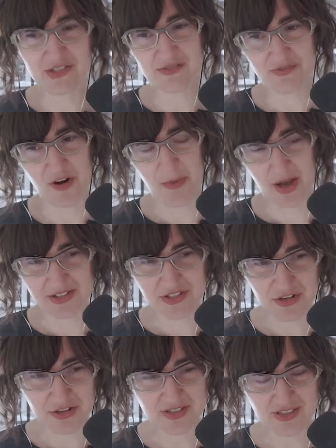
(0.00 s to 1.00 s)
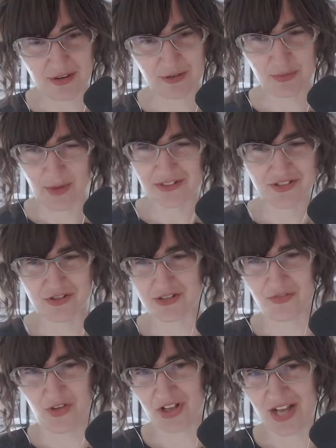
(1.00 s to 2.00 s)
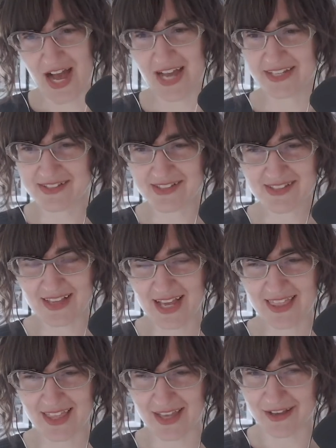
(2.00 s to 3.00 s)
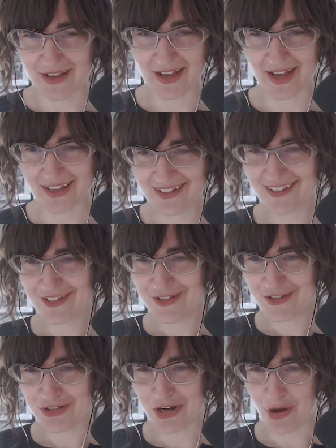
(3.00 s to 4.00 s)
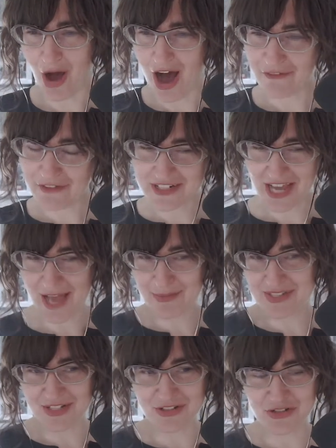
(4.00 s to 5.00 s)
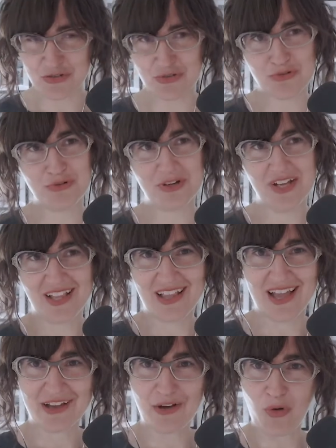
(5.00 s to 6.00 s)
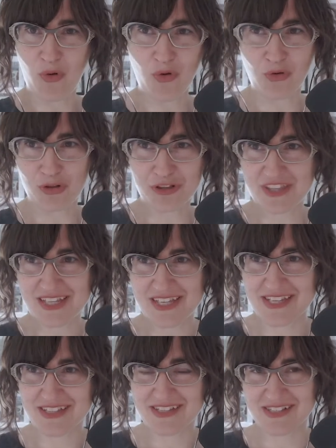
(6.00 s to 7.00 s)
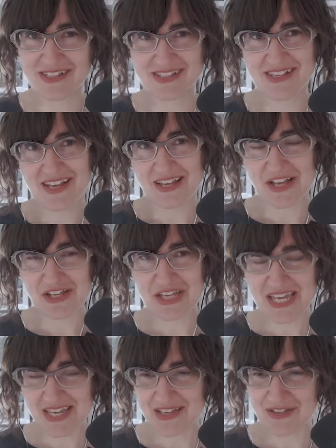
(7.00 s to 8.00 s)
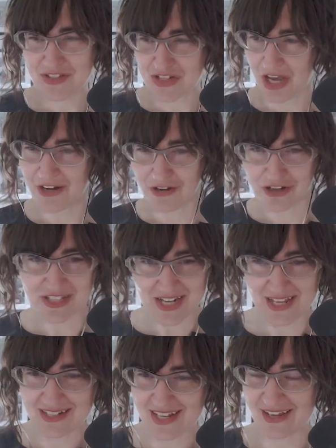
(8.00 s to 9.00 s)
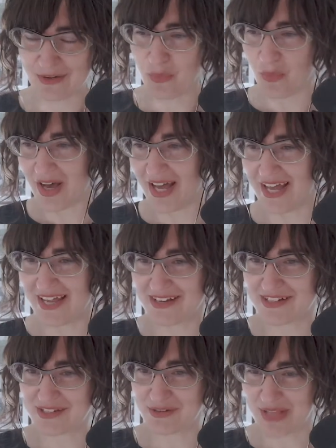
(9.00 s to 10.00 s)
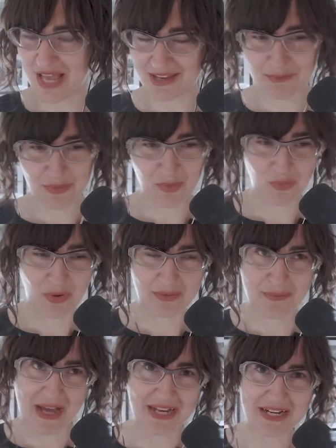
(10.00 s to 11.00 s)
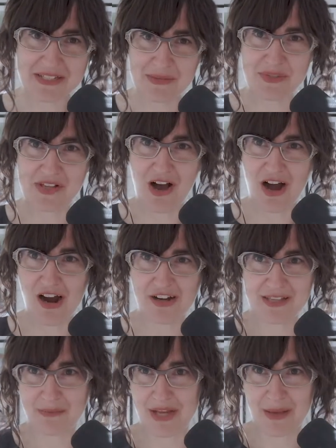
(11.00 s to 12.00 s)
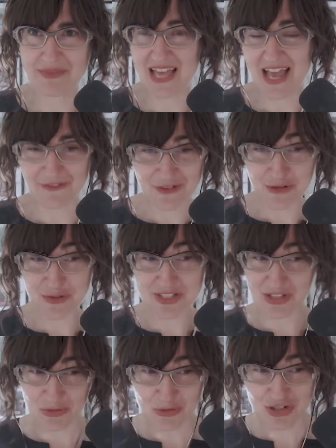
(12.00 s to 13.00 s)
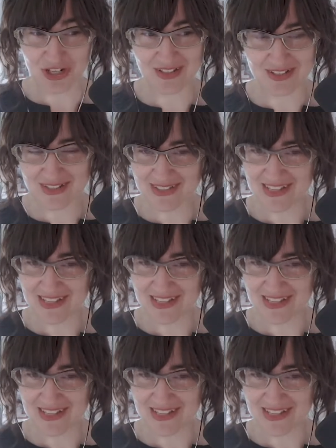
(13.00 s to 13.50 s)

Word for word: for monsters, though monsters of all kinds. I think, uh, you know, oftentimes they do like hold these keys to understanding what like what mechanisms are sometimes they have new solutions